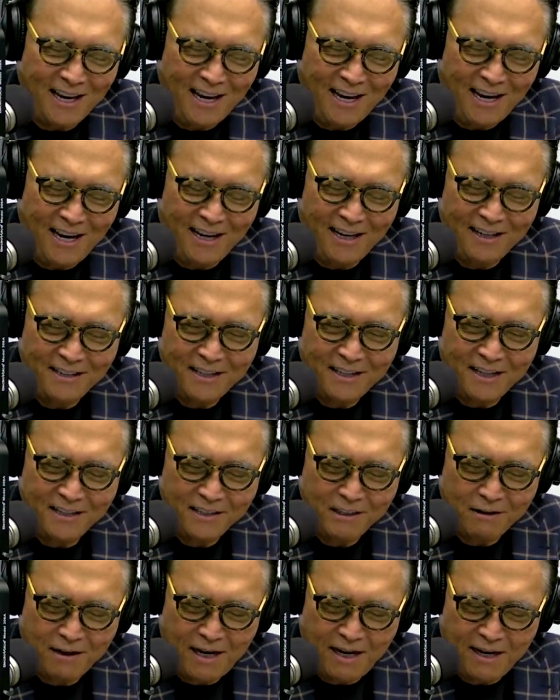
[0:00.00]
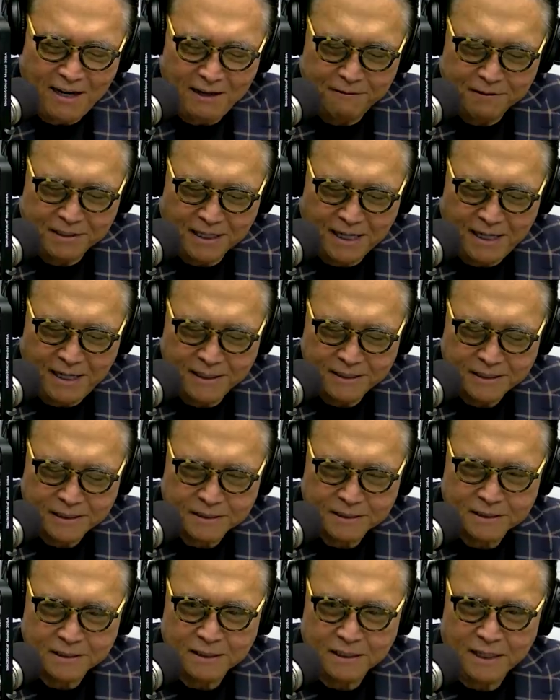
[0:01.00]
And then you have
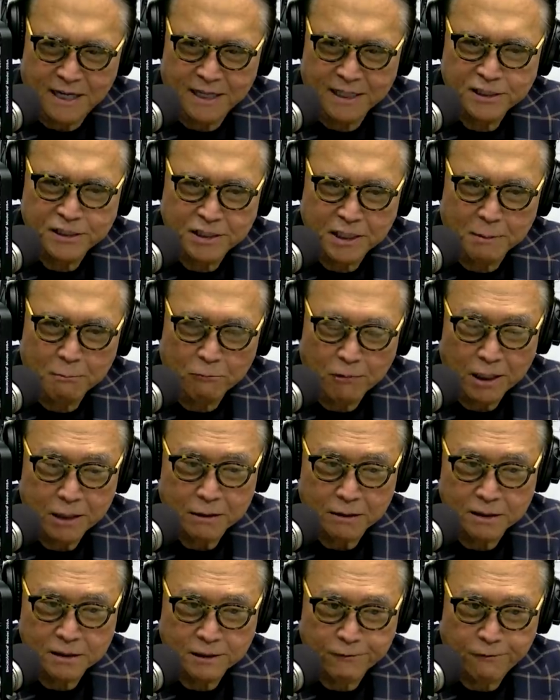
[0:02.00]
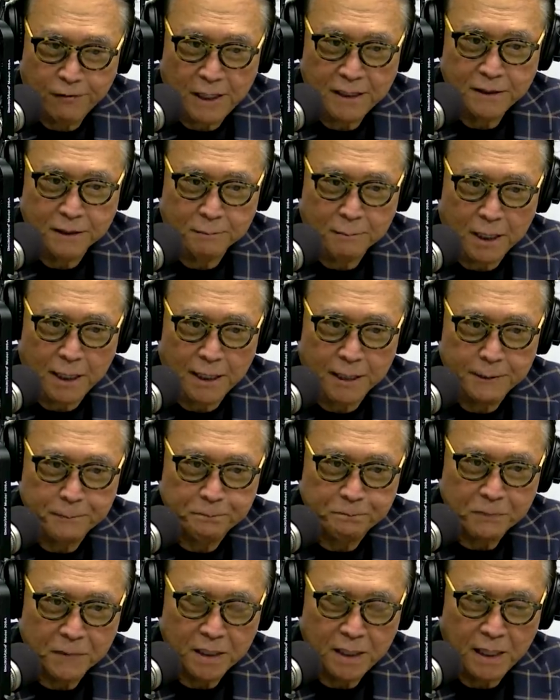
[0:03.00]
guys like Jim Rickards, a friend of
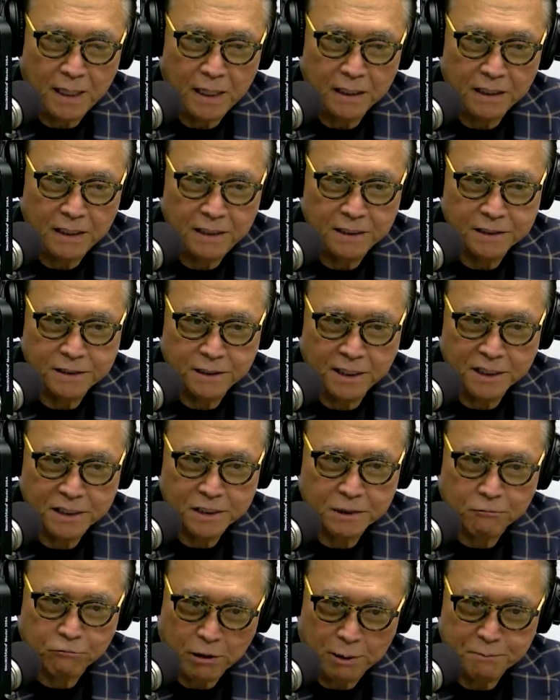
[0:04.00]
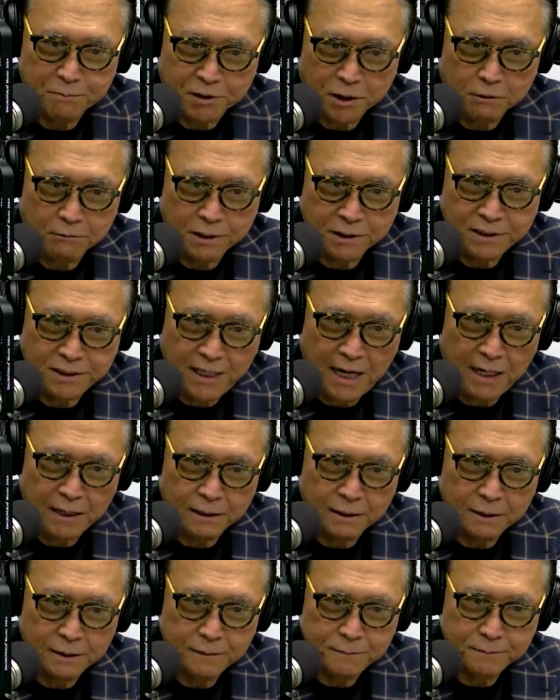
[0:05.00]
mine, and he says crypto is
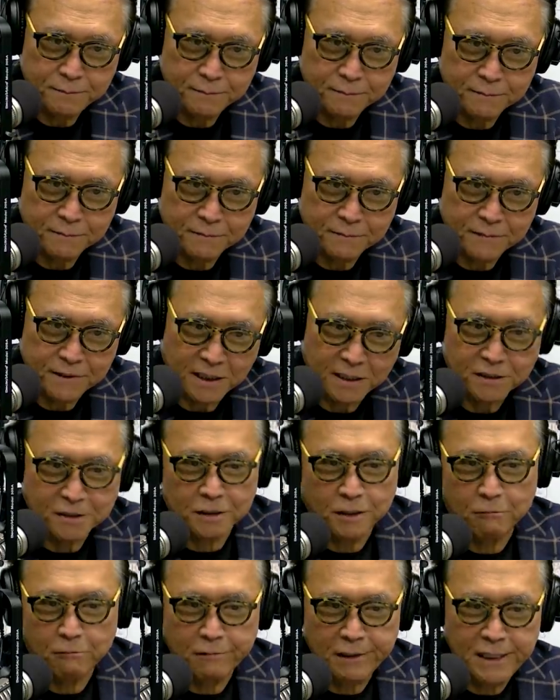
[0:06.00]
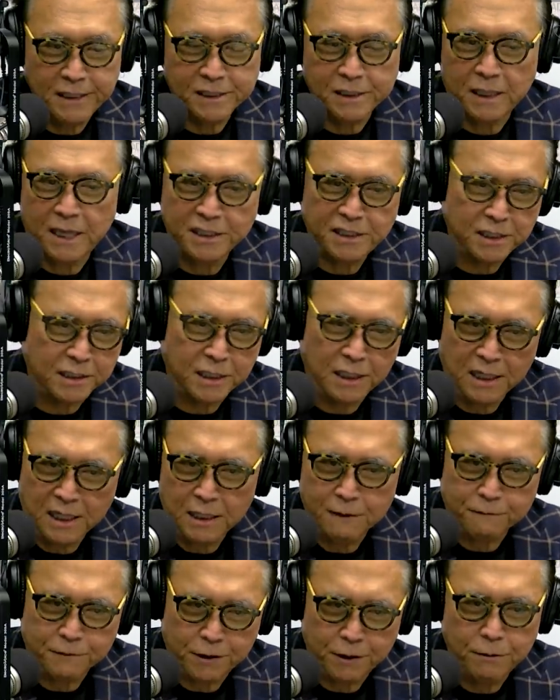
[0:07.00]
dead. And so the reason I just
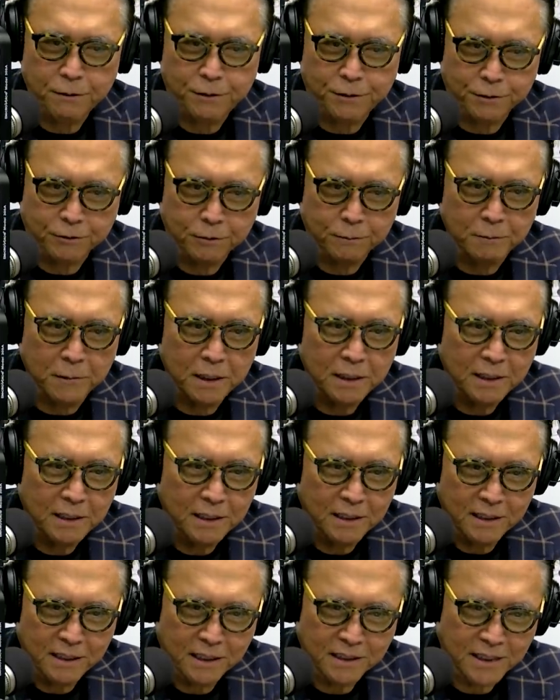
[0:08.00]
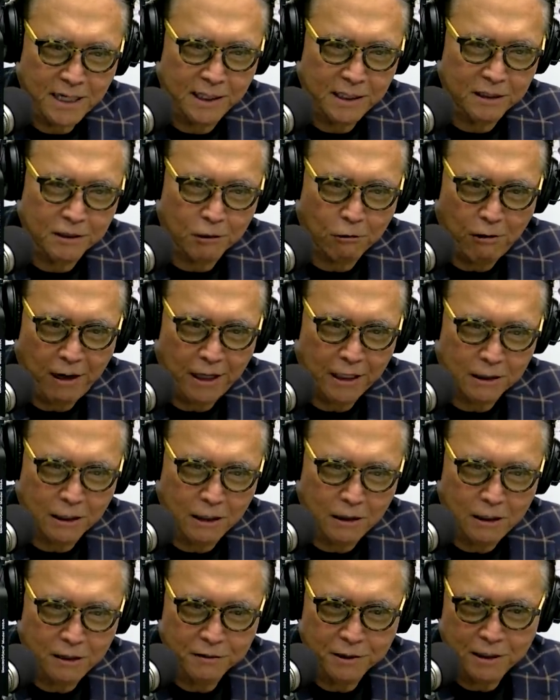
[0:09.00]
love YouTube is I can
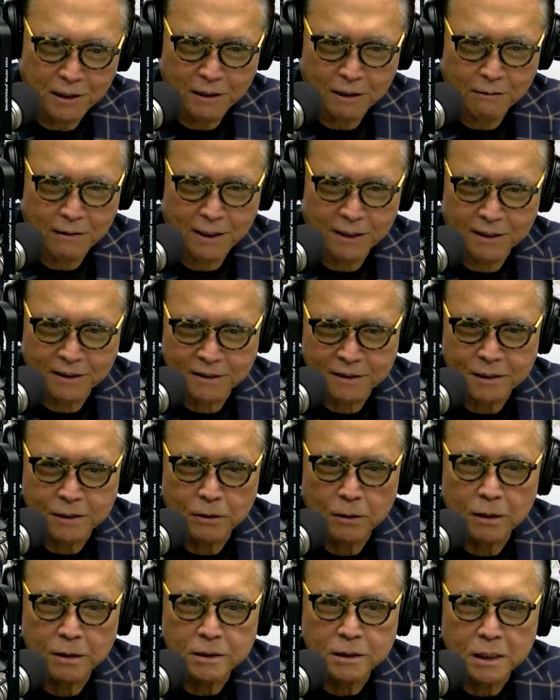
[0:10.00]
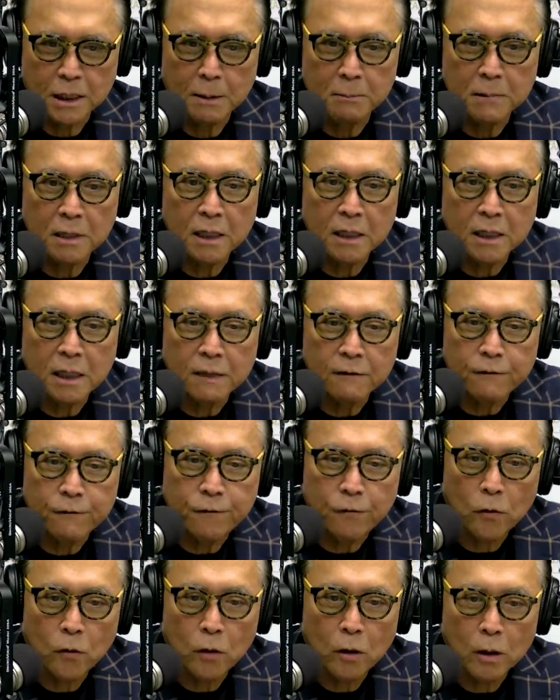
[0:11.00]
crankle on there. I can search. I'm looking
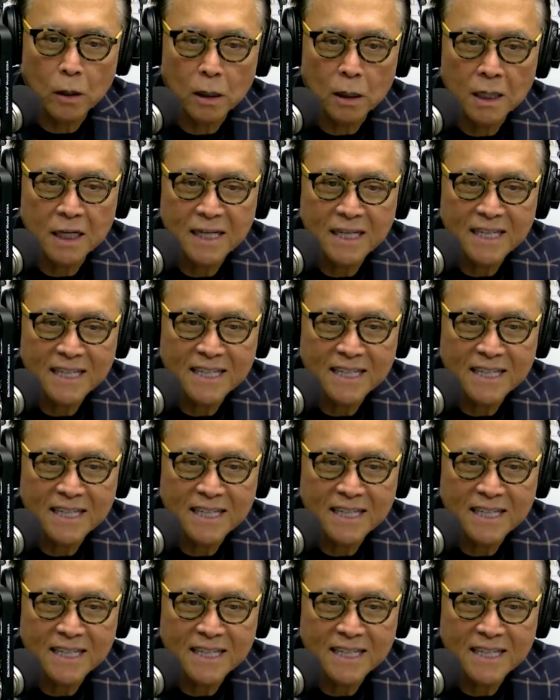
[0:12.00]
for